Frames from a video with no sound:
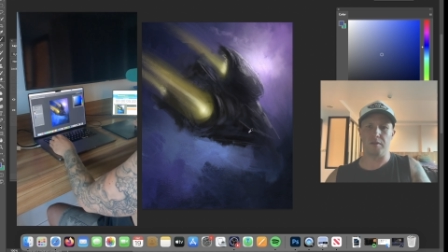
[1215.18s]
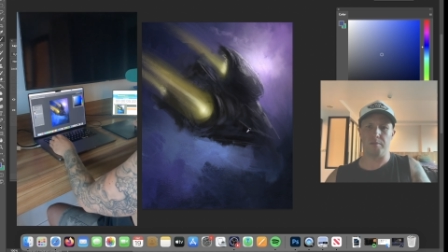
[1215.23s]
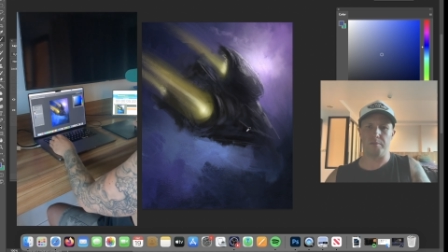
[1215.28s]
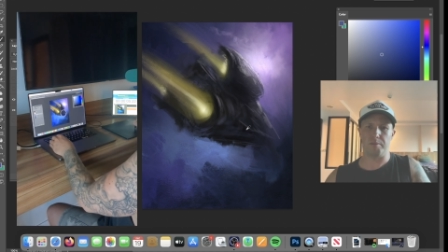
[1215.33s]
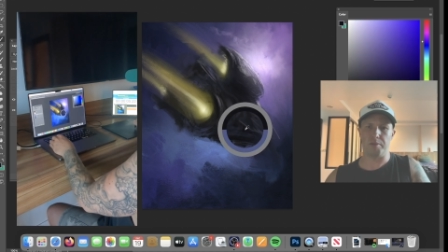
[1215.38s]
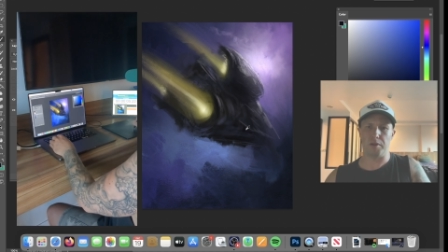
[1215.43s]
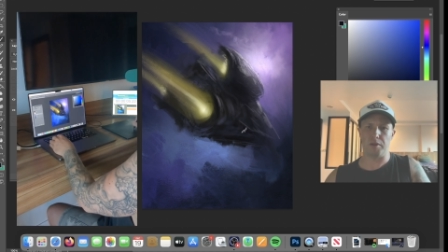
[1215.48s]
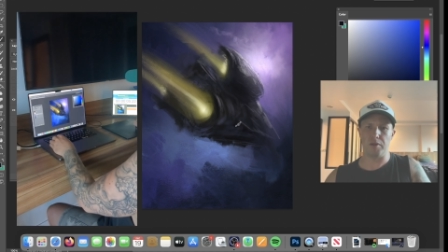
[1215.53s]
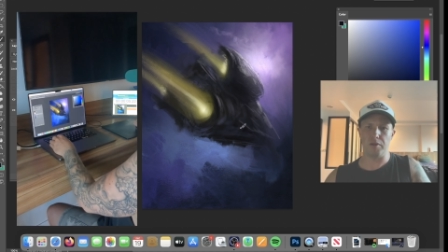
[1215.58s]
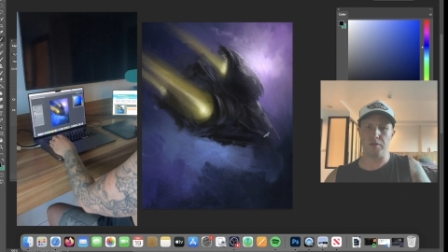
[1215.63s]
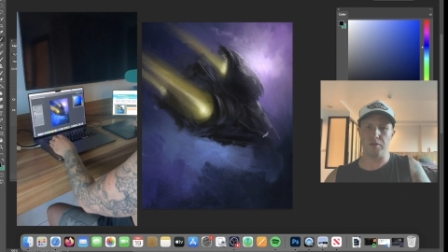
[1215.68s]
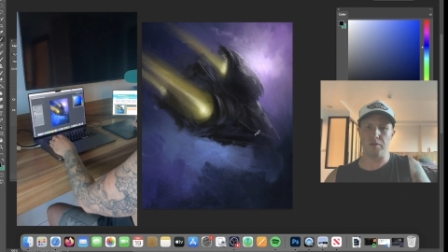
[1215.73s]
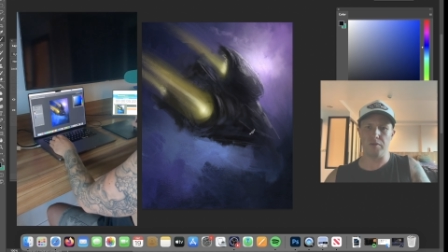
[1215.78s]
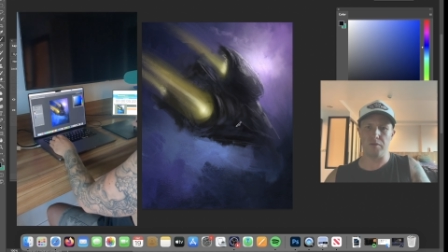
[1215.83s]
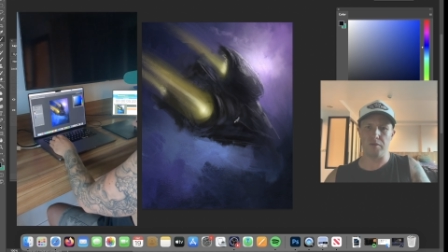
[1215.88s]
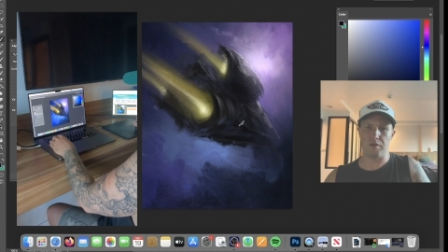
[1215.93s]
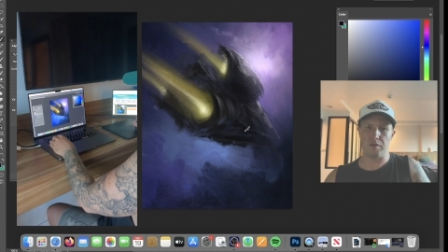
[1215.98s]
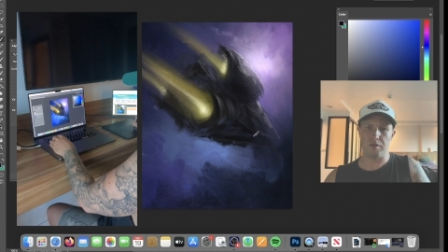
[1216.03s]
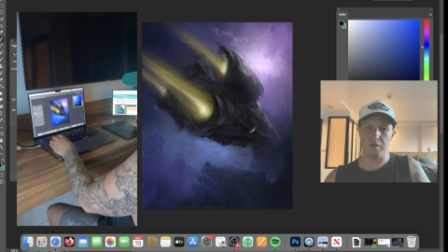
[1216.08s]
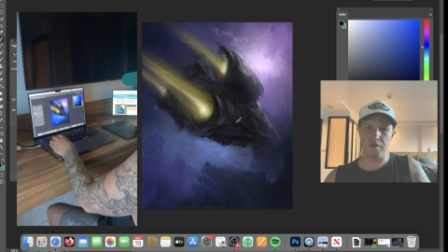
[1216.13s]

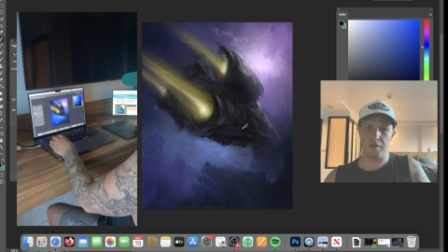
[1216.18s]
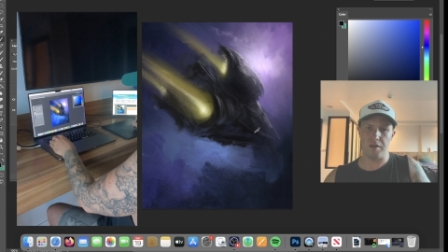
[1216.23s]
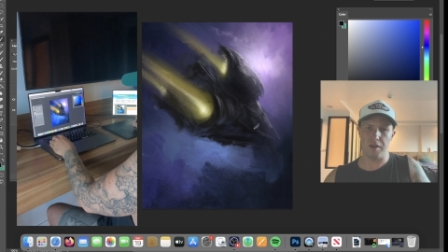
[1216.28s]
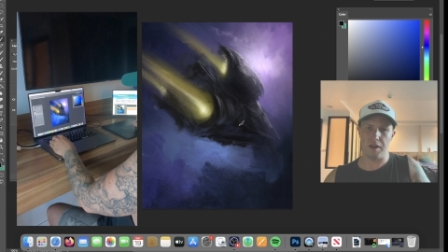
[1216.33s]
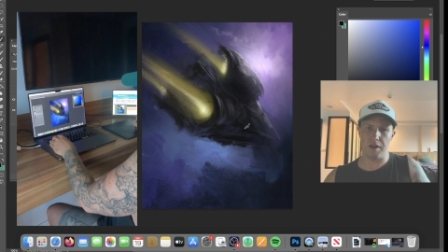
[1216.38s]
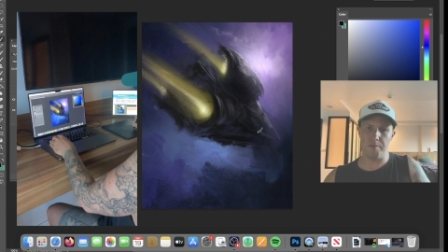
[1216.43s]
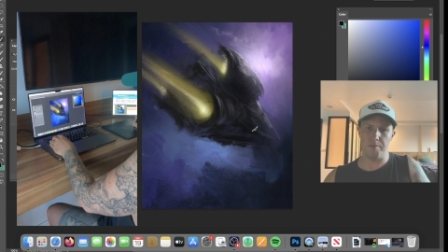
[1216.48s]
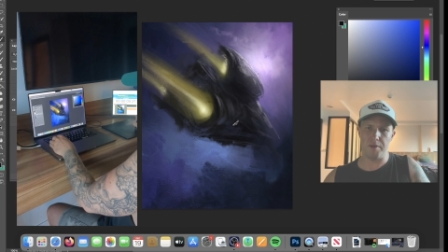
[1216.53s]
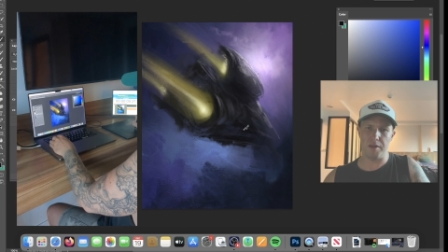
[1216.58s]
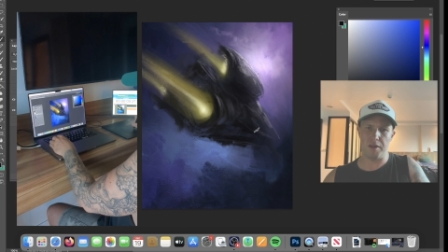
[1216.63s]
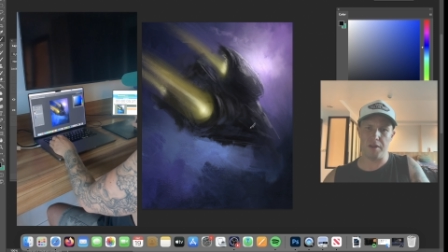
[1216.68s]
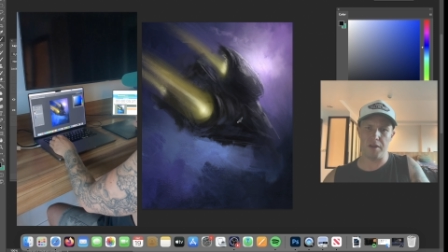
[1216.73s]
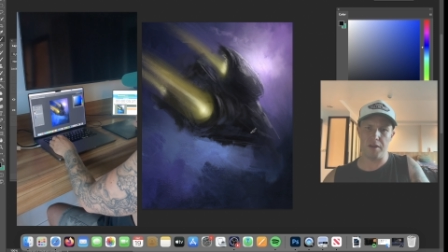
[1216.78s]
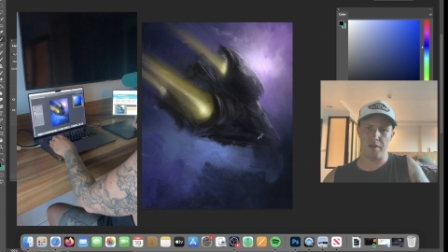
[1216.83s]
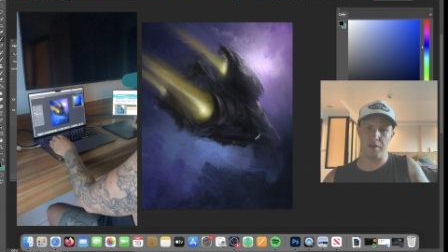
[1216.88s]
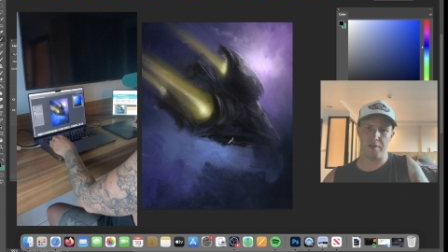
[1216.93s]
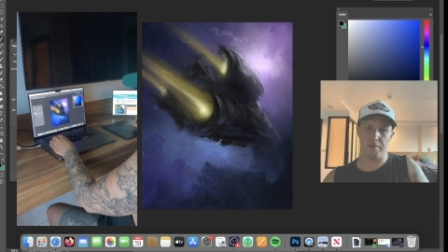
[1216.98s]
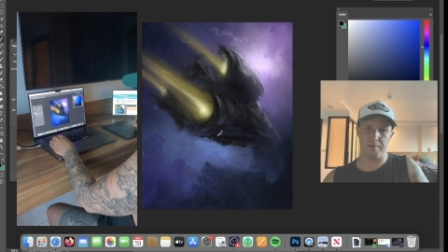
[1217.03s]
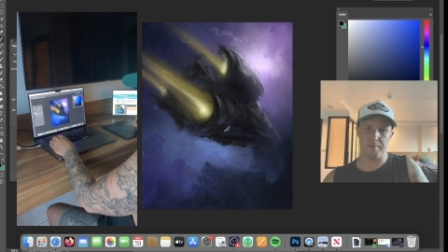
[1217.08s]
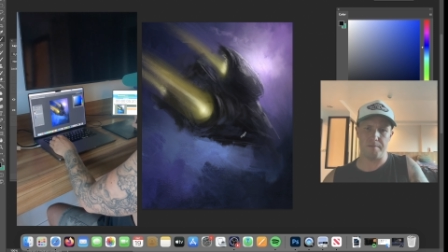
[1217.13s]
blue nebula
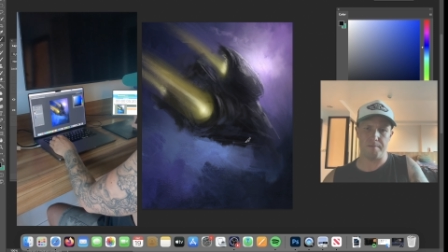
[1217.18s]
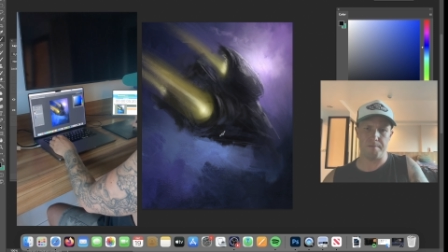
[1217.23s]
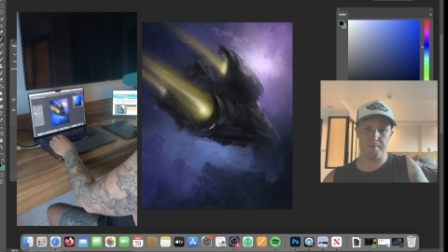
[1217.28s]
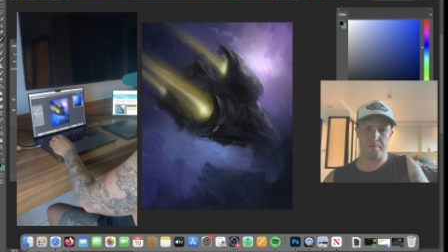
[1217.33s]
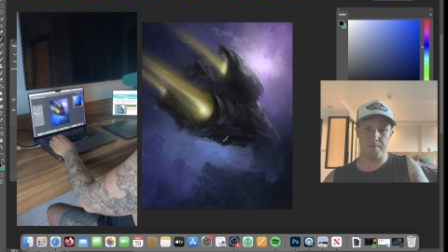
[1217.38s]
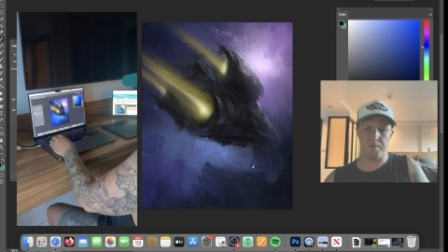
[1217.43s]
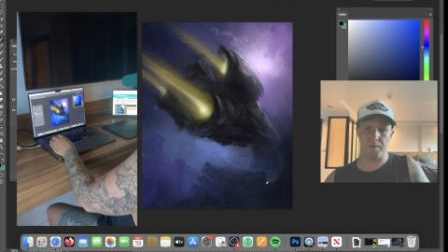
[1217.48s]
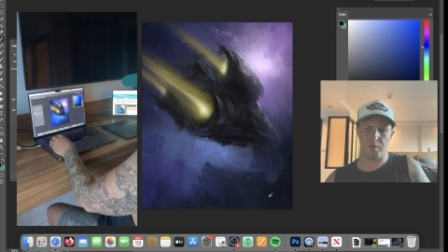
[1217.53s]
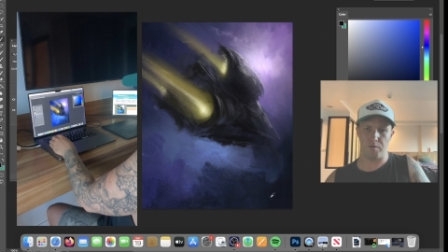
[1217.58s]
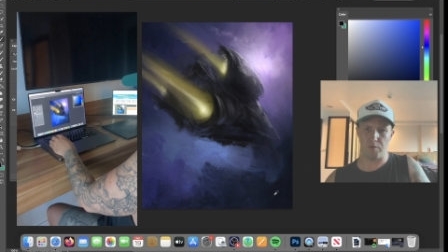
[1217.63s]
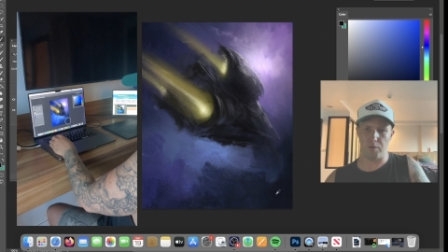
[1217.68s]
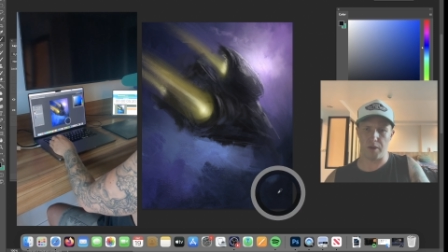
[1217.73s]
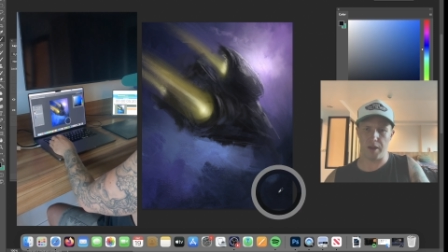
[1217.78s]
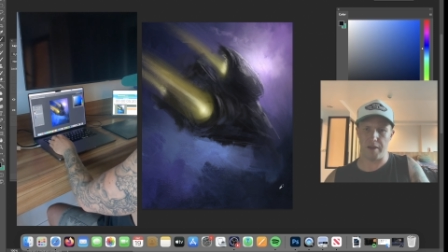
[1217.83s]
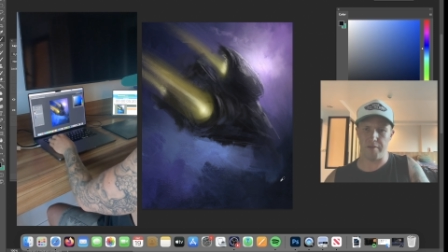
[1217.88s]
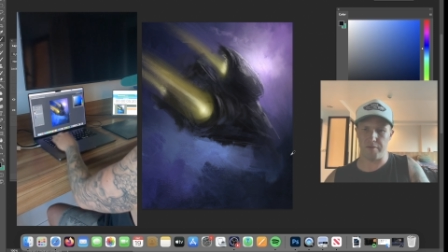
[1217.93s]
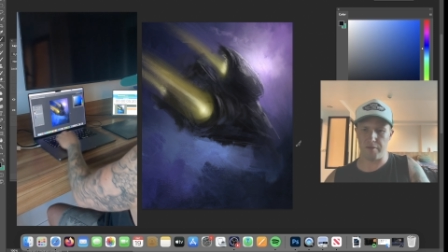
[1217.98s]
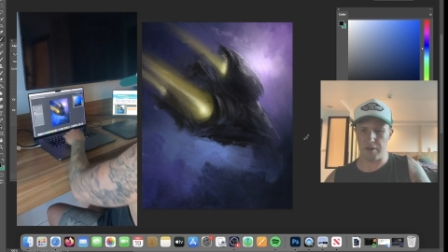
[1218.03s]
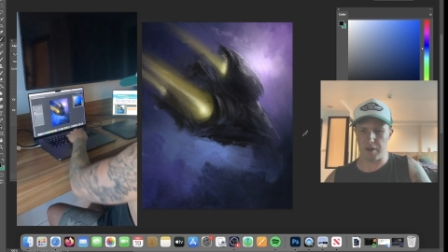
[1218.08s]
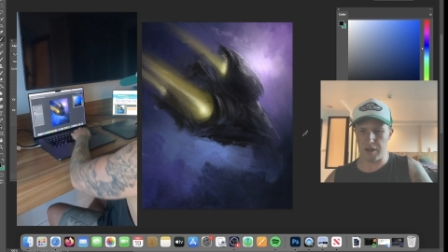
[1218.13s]
or
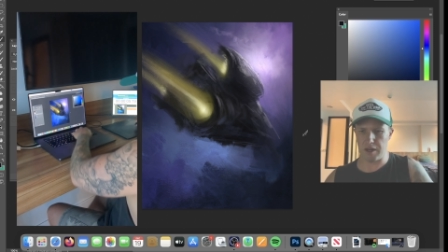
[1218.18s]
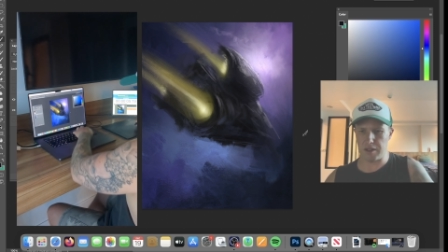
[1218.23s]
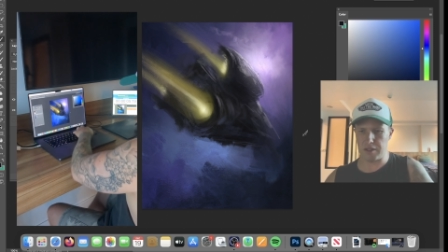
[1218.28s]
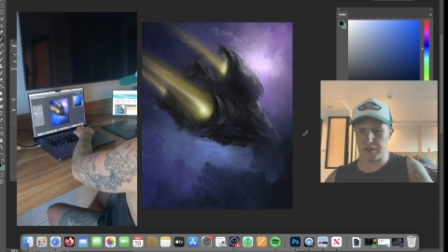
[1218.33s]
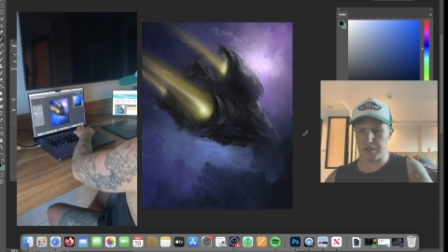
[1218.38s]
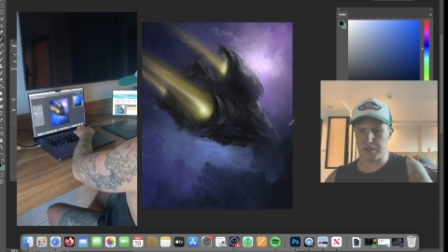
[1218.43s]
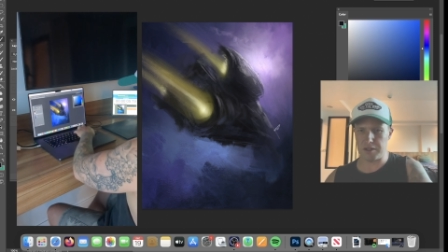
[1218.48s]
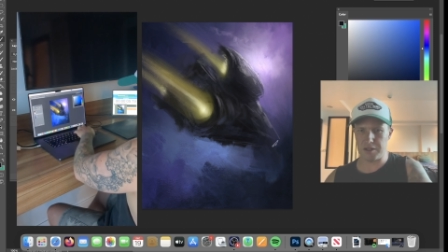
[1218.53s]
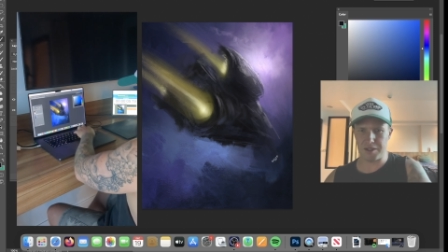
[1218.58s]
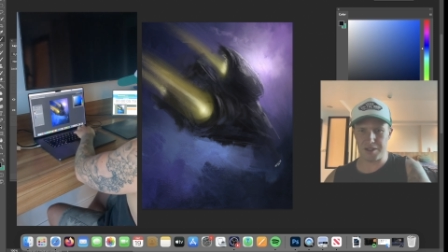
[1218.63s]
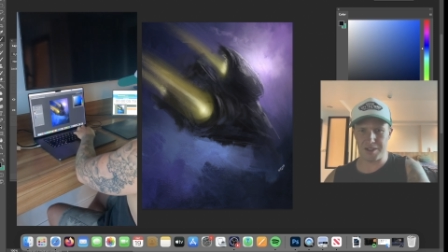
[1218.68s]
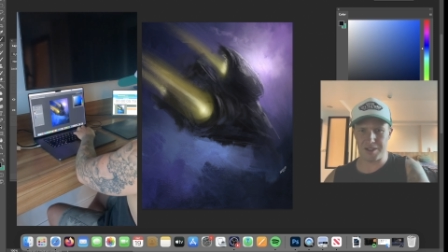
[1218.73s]
whatever it is.